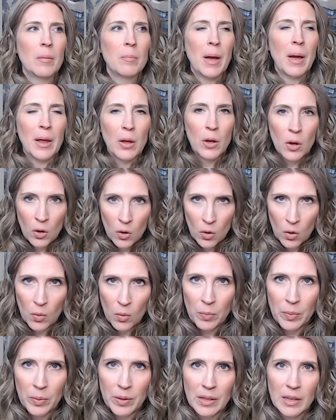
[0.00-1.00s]
my
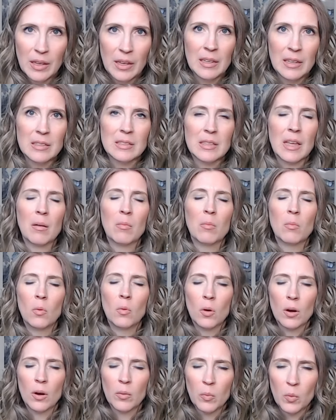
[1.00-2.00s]
hope is that
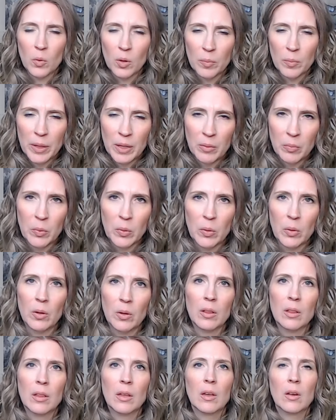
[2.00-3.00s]
more and more
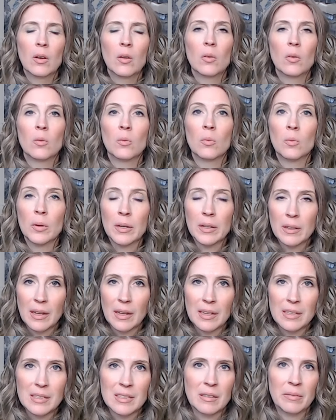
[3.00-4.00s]
people
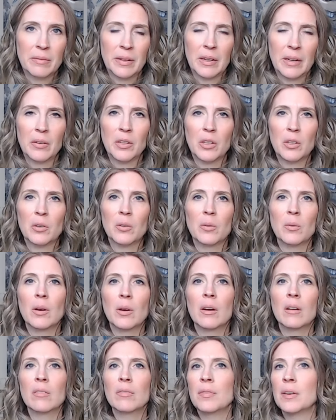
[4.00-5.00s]
realize the value
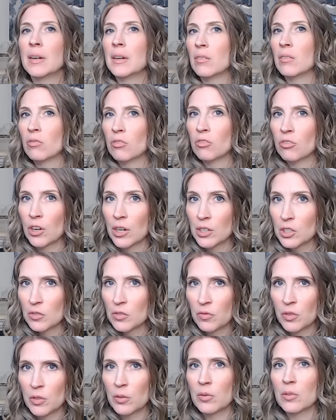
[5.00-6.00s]
of feeding fresh
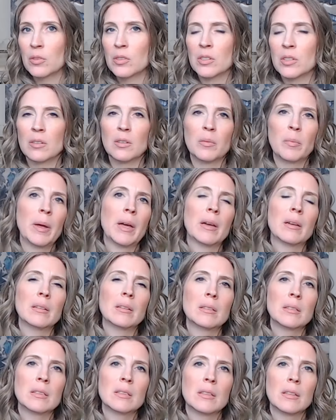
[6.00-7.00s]
food to their
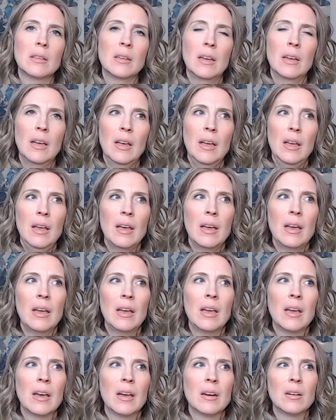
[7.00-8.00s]
pets.
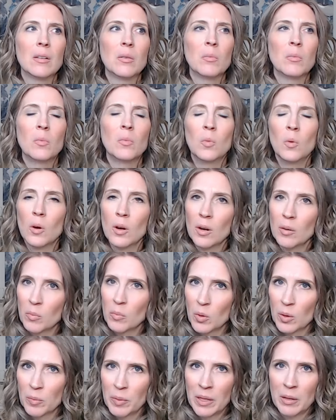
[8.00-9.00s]
And more and
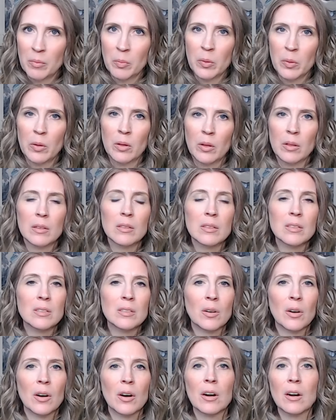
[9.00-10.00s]
more people
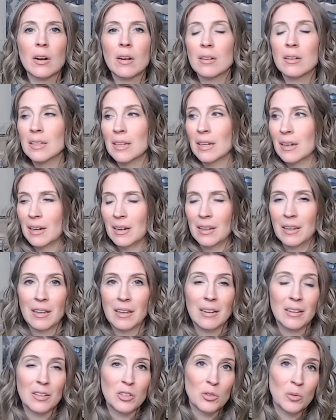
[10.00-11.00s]
start digging
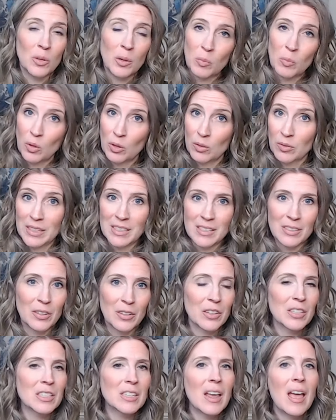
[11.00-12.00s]
in and doing more
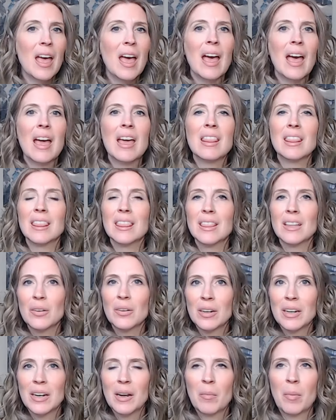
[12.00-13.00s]
research and
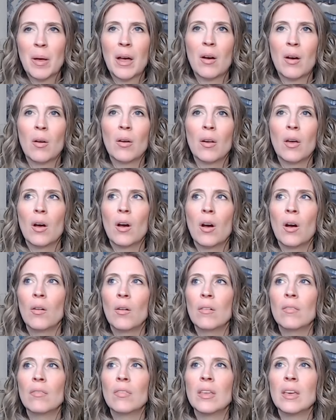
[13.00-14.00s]
learning about
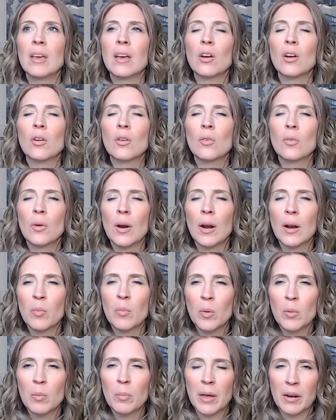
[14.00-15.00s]
all of the
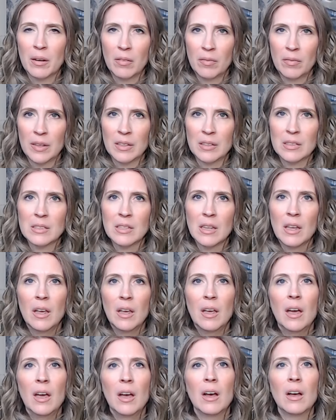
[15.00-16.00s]
incredible benefits
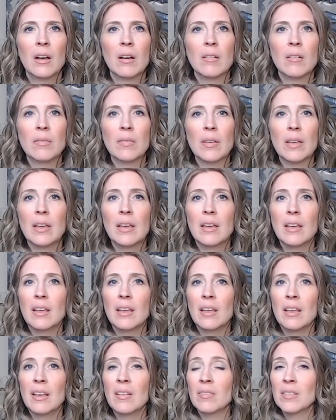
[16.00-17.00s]
of,
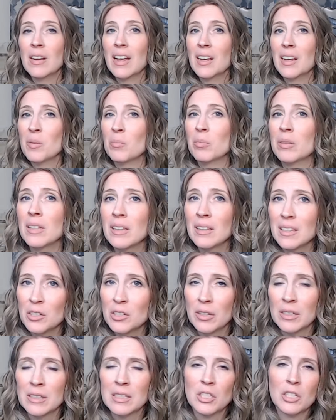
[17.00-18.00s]
if not completely
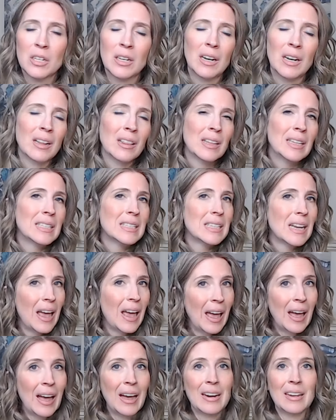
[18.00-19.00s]
transitioning, at least
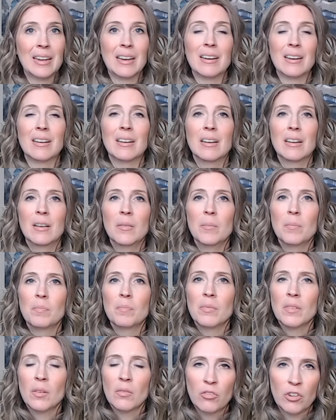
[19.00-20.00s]
adding
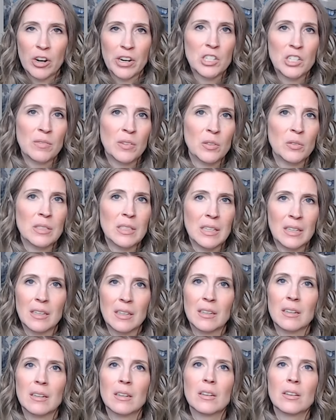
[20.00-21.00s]
fresh foods
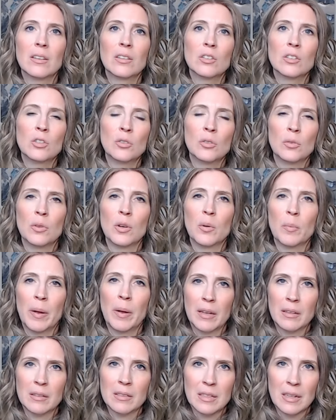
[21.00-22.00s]
in to their
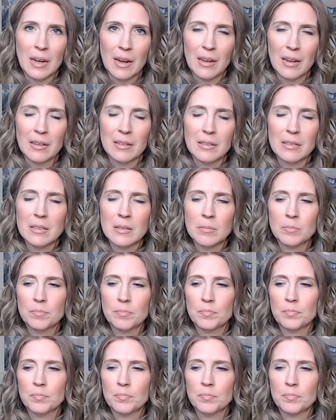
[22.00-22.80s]
pets' diets.